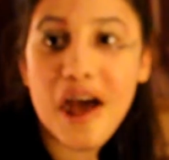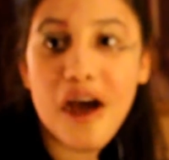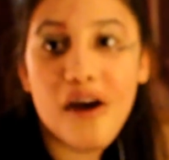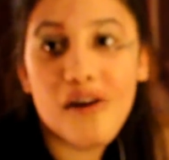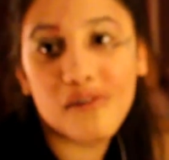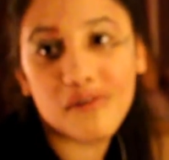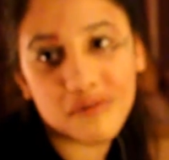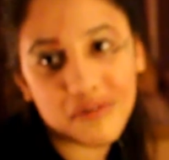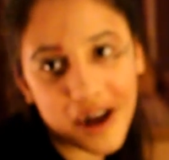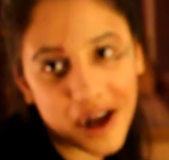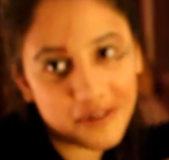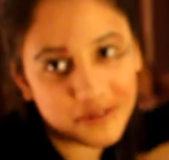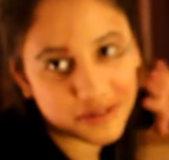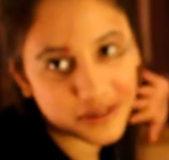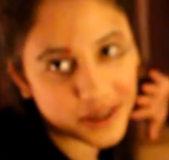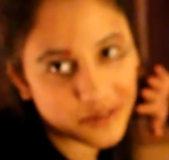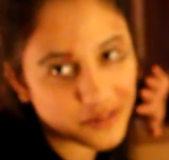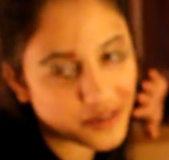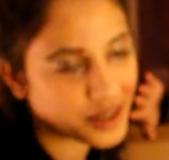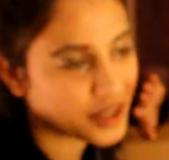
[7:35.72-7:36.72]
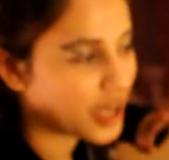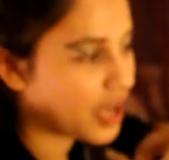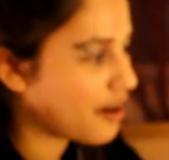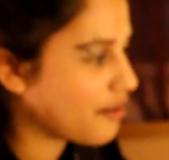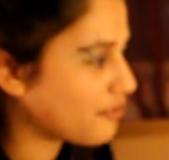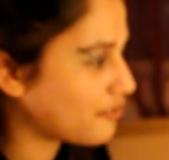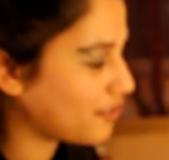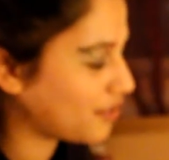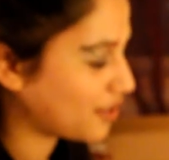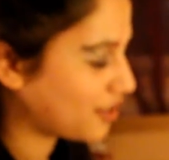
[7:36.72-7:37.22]
How do you use
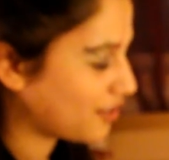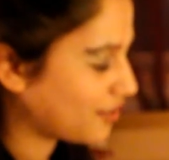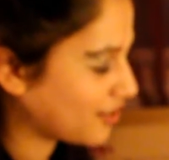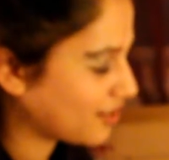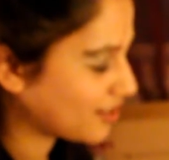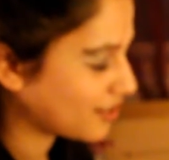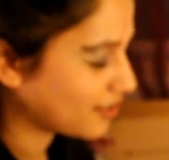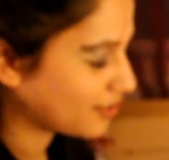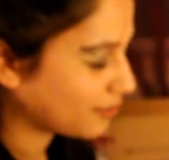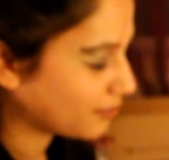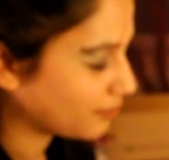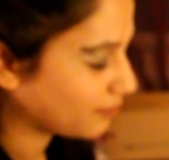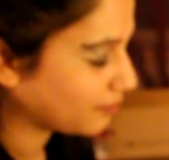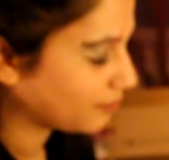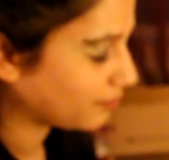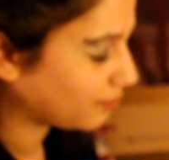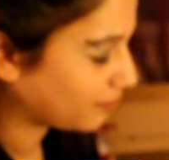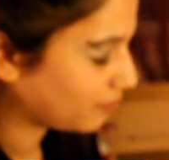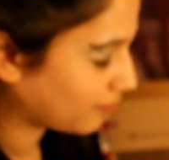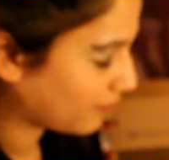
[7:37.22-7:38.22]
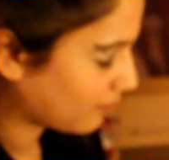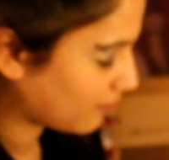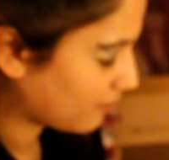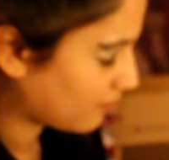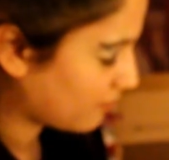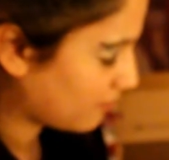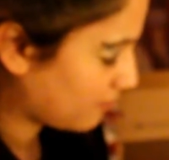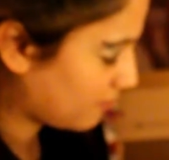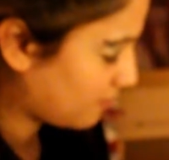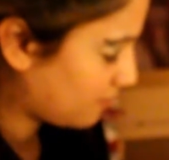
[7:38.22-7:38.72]
foundation? How do you use this?